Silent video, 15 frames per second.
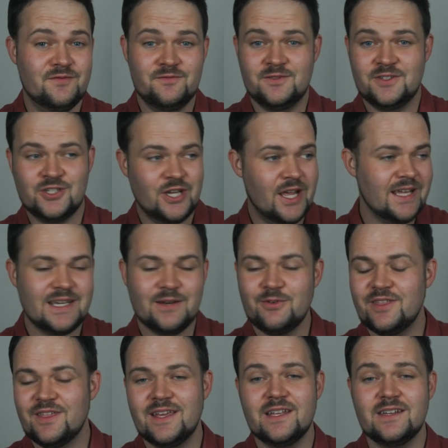you've checked
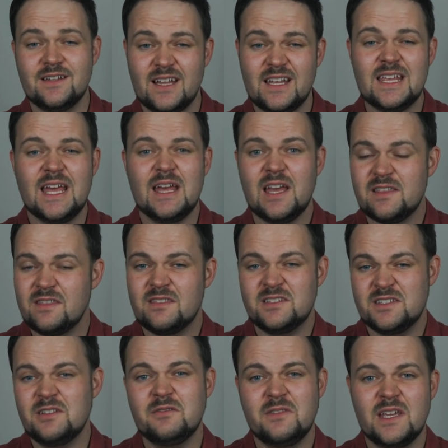everything and you're like, yeah, I
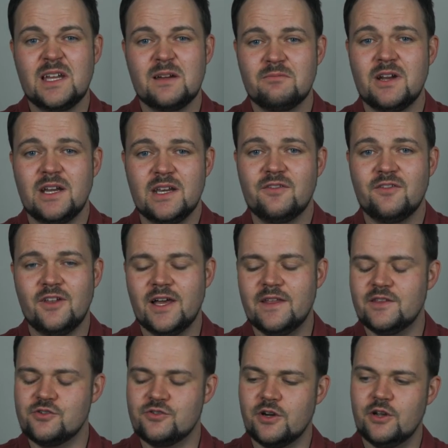still think I'm ready to fly
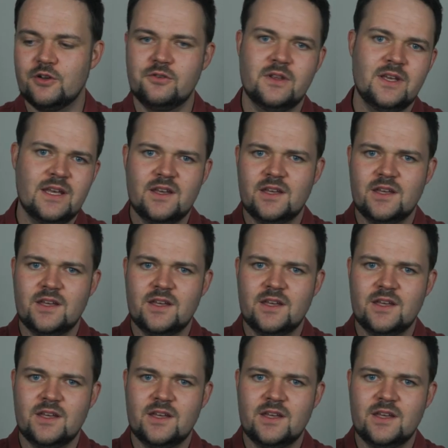the drone,